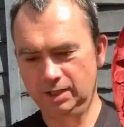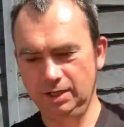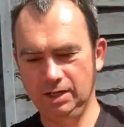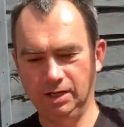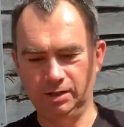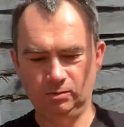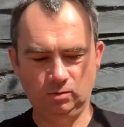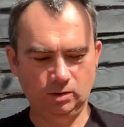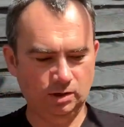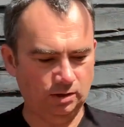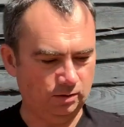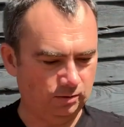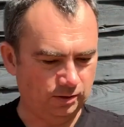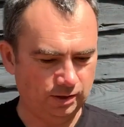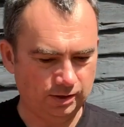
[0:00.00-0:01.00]
And
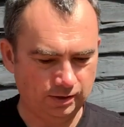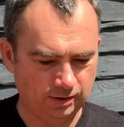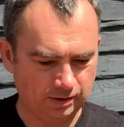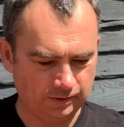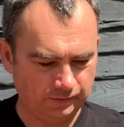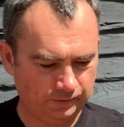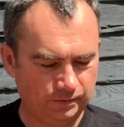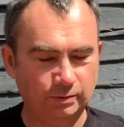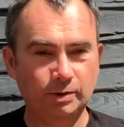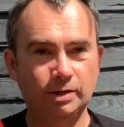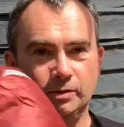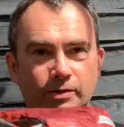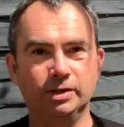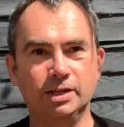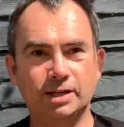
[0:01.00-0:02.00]
well,
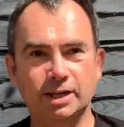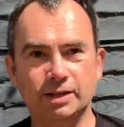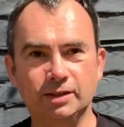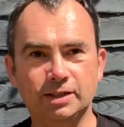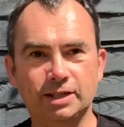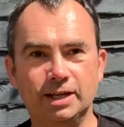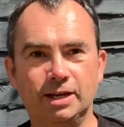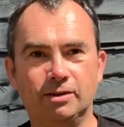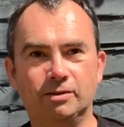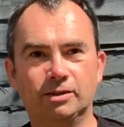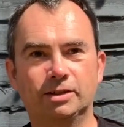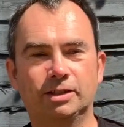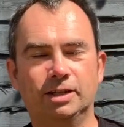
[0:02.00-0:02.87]
you get this out,